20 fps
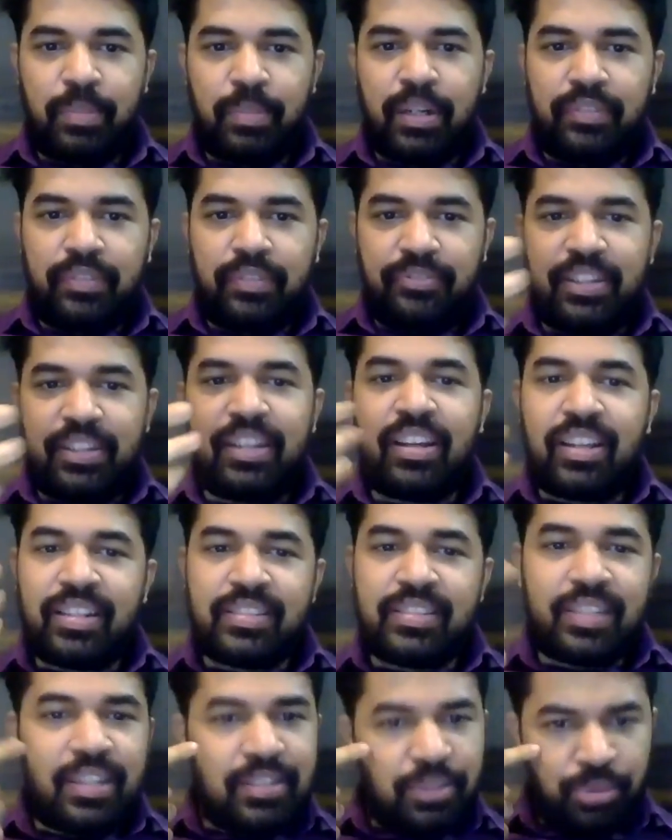but filler
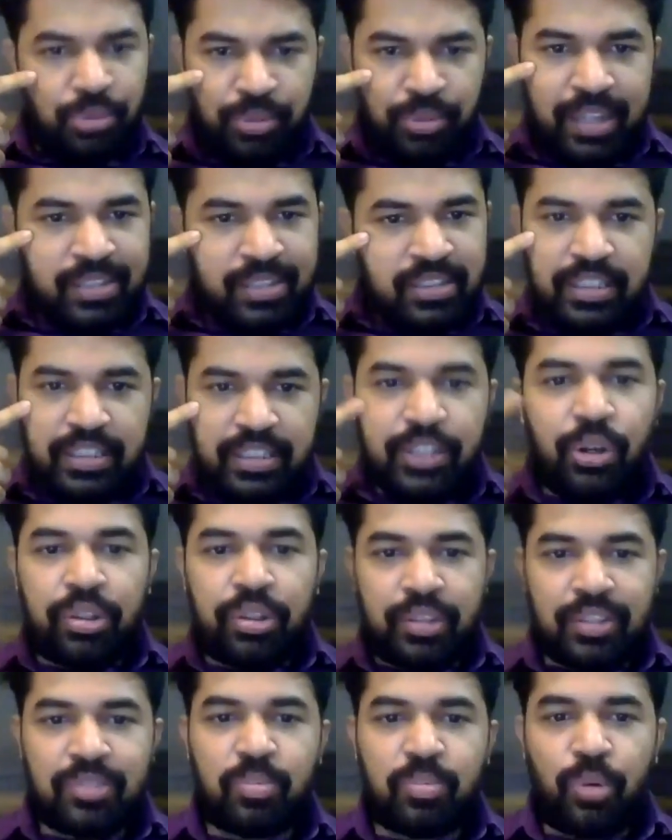results you can see on
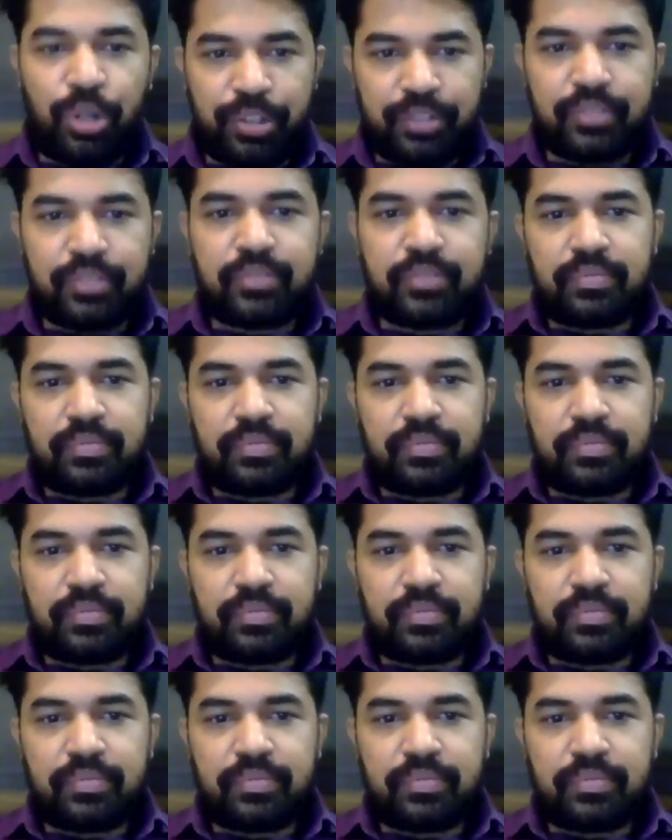the spot.